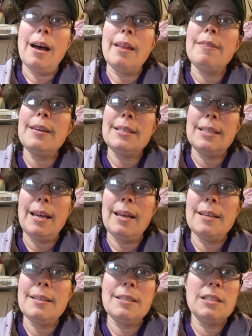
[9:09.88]
This
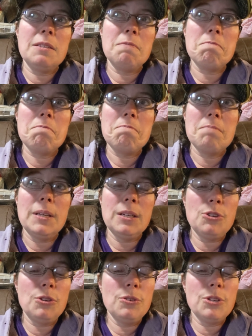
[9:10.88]
has
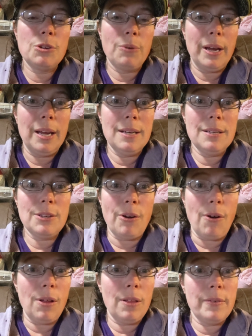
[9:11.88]
introduced grain to
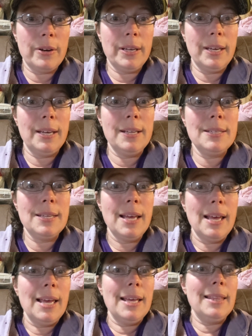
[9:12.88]
all of our kids.
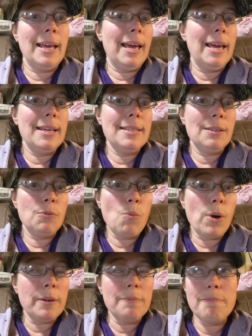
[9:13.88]
The hay is in
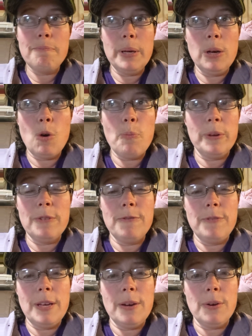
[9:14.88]
one big open
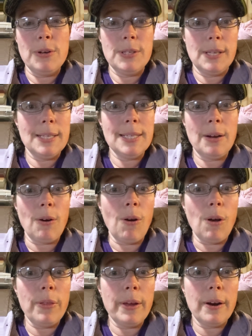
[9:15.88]
feeder since they're
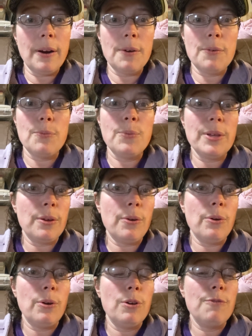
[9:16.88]
all there with a
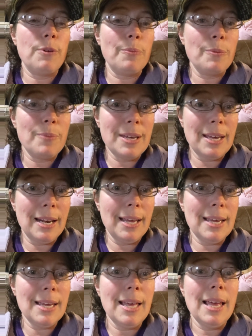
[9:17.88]
herd from the
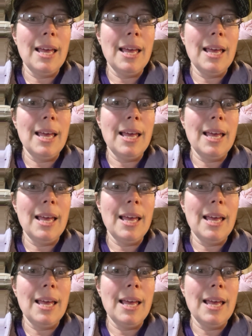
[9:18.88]
beginning.